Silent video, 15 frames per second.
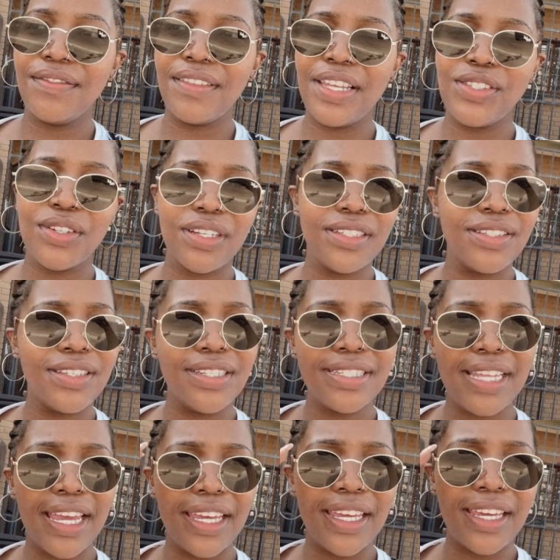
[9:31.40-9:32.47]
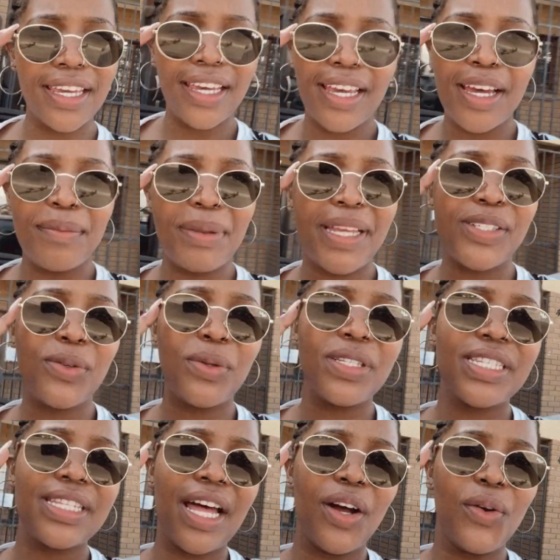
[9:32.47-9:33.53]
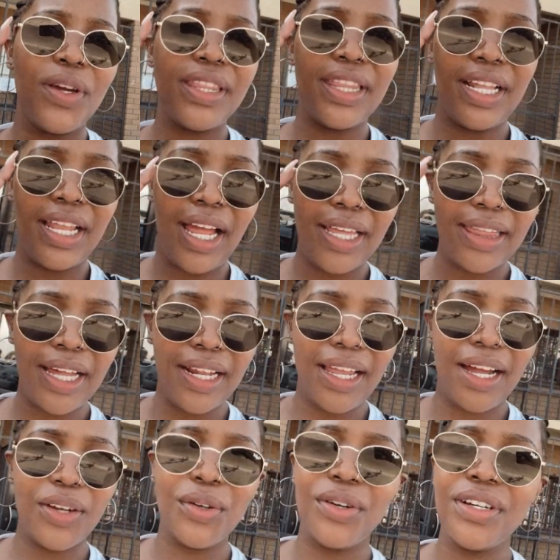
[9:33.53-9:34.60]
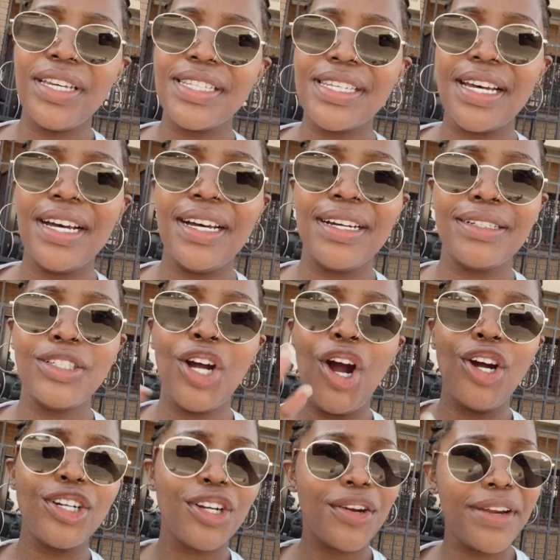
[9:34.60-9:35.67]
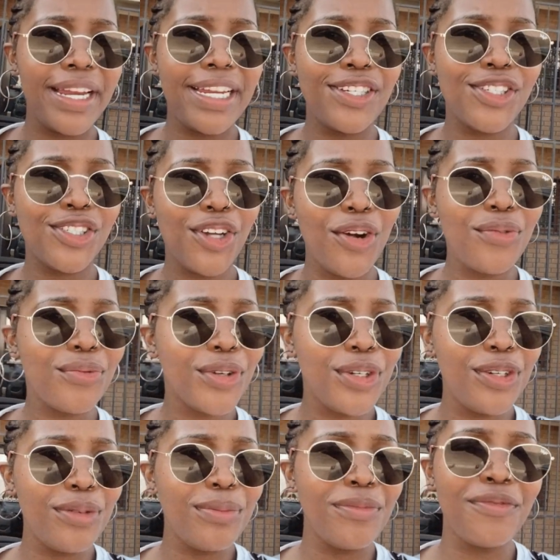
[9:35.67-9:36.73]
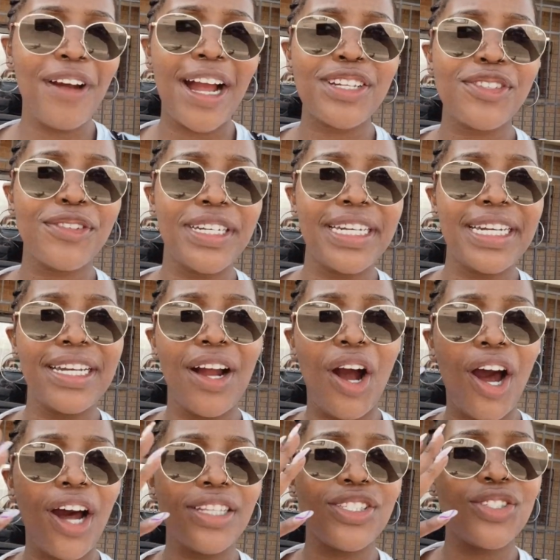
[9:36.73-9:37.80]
They took us to this like place called Stacco Italiano. It's a concrete showroom, factory, art